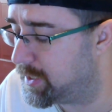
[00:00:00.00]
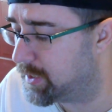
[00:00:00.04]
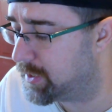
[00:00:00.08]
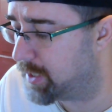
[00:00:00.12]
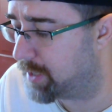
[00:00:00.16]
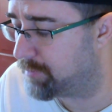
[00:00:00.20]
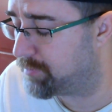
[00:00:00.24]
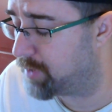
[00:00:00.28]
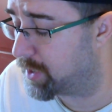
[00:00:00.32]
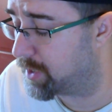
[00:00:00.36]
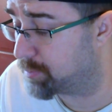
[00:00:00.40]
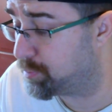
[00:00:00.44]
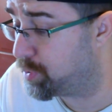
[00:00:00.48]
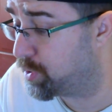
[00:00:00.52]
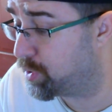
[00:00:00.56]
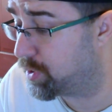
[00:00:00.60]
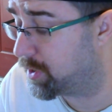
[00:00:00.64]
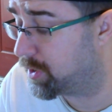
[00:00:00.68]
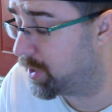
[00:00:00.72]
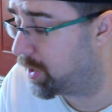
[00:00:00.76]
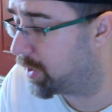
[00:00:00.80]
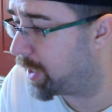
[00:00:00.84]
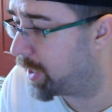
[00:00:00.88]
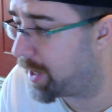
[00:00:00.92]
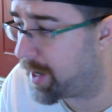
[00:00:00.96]
level. I put it
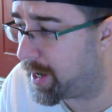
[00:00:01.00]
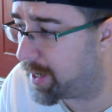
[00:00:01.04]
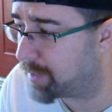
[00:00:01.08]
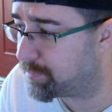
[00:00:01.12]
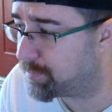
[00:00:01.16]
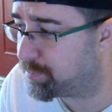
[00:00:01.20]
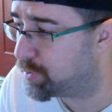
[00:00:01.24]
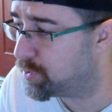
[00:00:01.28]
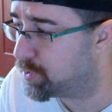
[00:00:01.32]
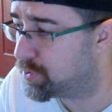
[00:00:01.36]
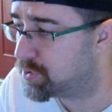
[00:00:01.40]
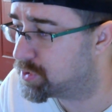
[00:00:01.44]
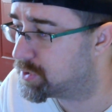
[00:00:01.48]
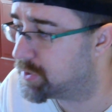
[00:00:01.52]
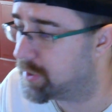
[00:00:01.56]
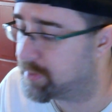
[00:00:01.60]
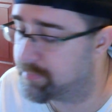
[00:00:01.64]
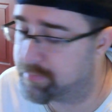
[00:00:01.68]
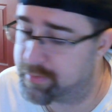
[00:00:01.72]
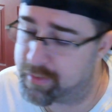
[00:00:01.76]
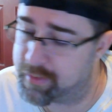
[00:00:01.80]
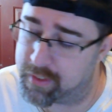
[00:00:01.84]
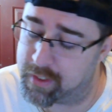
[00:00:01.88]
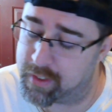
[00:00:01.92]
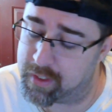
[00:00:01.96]
on high boost and
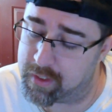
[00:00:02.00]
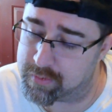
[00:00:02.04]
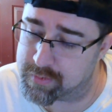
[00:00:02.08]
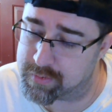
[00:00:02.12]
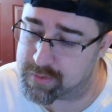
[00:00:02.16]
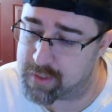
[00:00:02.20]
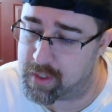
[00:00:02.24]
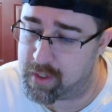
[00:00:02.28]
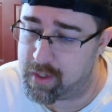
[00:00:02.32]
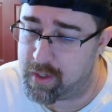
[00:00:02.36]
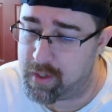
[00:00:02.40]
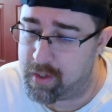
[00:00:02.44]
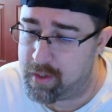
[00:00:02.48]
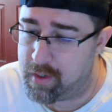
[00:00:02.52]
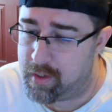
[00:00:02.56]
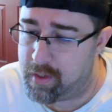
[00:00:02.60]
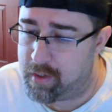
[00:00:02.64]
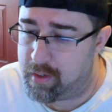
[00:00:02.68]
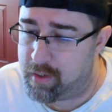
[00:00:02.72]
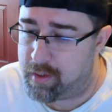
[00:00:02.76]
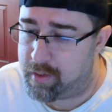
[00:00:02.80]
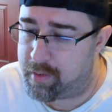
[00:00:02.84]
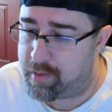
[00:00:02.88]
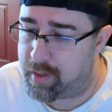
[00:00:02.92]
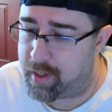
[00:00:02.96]
everything else.
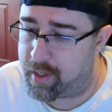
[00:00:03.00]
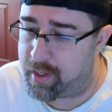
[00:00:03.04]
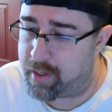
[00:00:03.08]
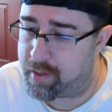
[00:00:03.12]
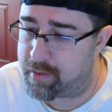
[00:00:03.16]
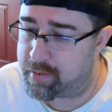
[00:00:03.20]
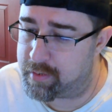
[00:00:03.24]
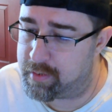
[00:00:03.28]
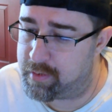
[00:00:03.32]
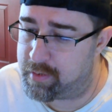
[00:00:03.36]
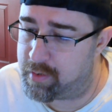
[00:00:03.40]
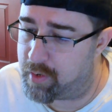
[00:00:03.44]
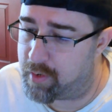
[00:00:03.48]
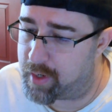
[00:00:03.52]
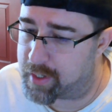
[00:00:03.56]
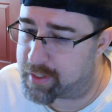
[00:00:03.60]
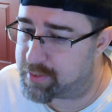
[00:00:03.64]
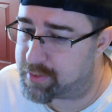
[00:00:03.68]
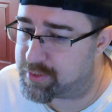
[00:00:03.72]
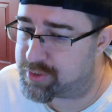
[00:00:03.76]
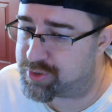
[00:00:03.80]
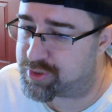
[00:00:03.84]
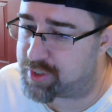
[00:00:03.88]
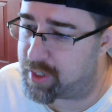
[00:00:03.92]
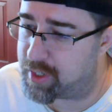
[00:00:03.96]
I
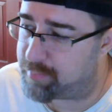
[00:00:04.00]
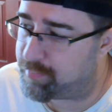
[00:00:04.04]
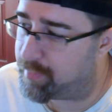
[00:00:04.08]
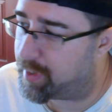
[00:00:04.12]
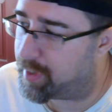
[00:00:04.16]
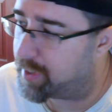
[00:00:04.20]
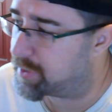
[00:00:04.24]
could set my